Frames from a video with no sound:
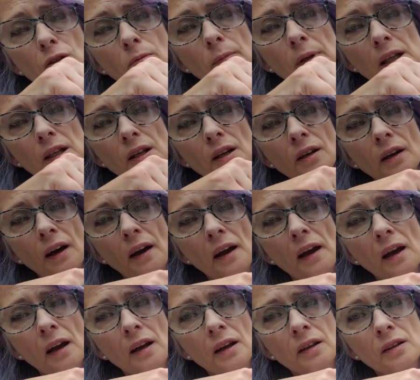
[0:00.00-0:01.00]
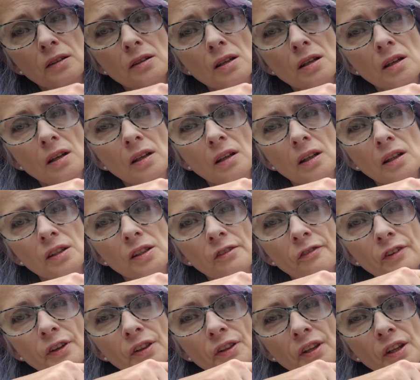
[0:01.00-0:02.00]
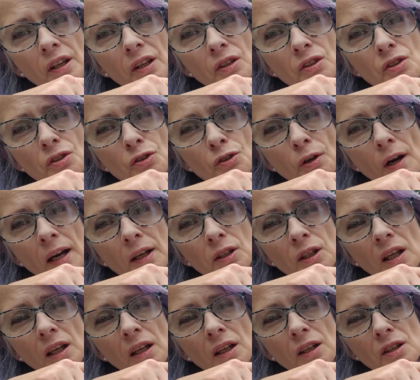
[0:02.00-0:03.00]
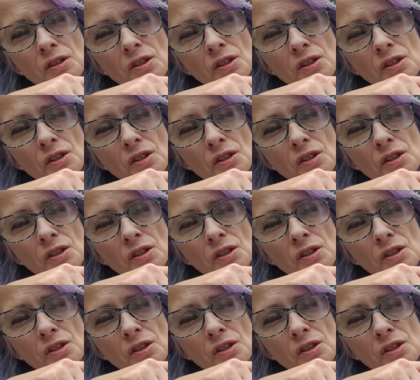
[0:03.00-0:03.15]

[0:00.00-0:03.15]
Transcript: media and different things try to get us